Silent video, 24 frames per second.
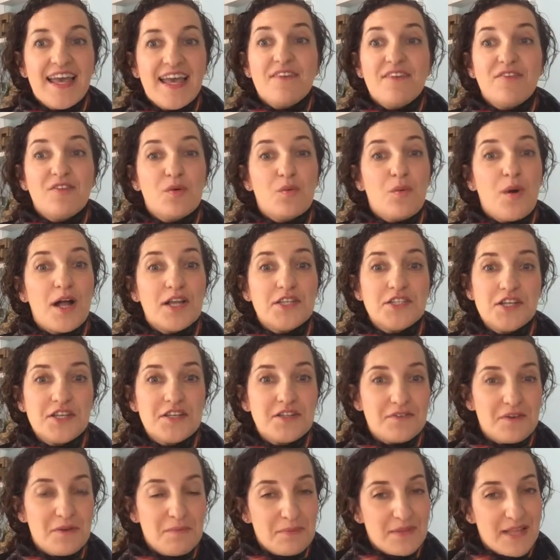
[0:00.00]
If you're watching
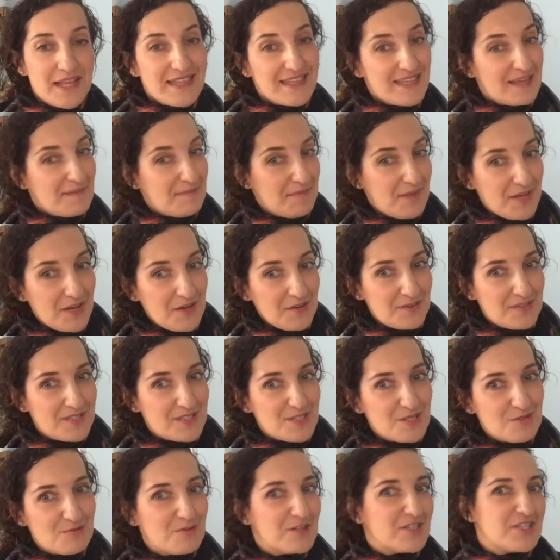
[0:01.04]
the replay, let me know
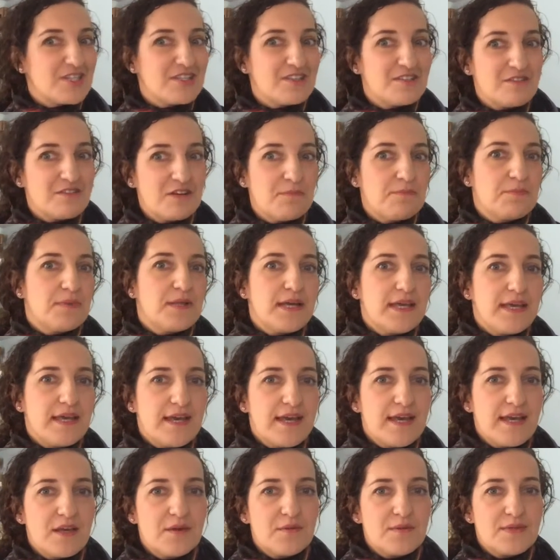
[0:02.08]
that you're watching the replay.
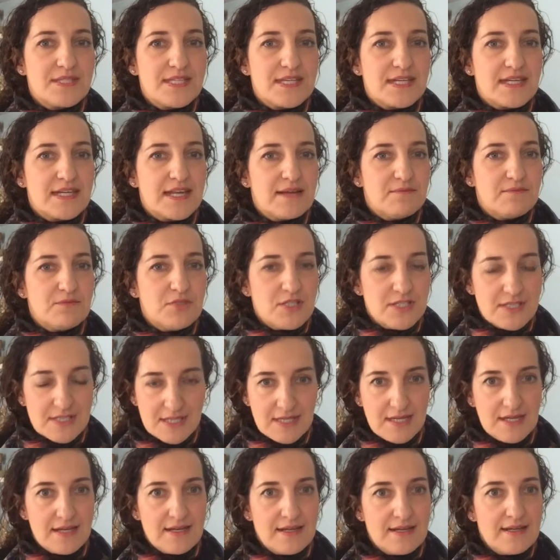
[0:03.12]
Hang on one second. I'm just
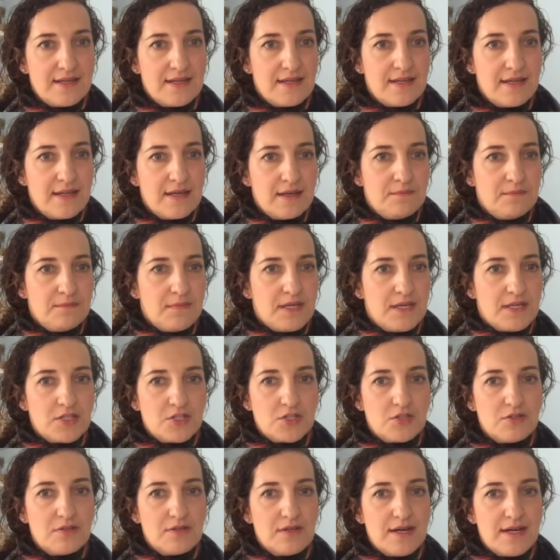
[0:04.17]
gonna make
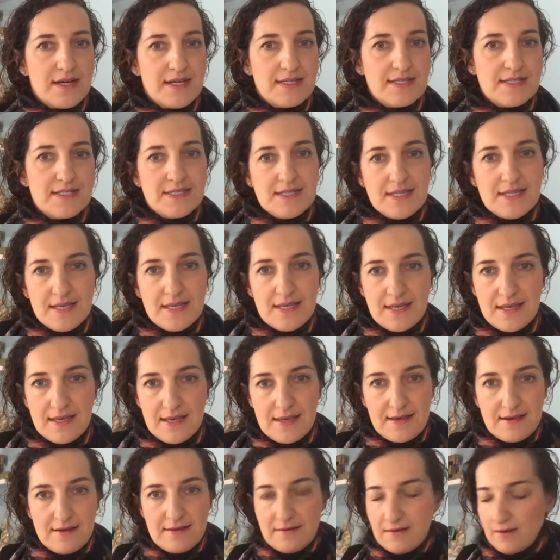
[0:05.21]
sure I
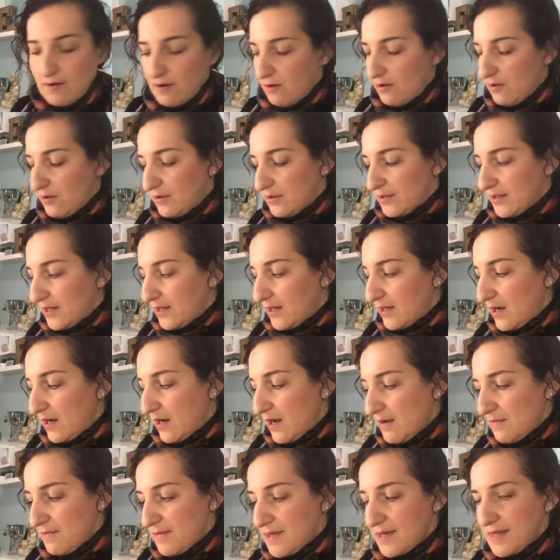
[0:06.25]
see all the
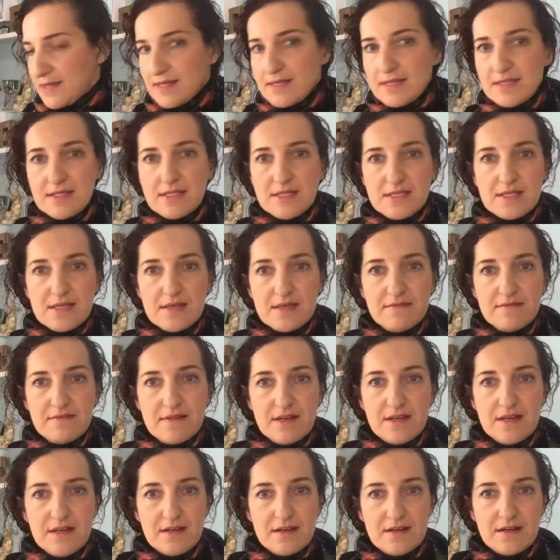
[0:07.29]
comments, if
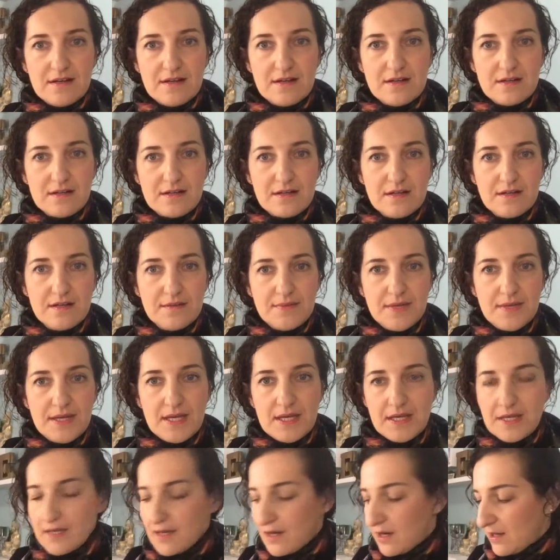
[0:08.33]
they are
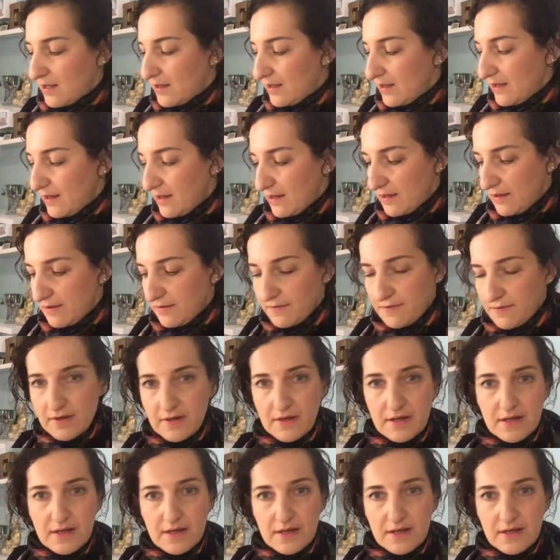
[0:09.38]
coming. All right.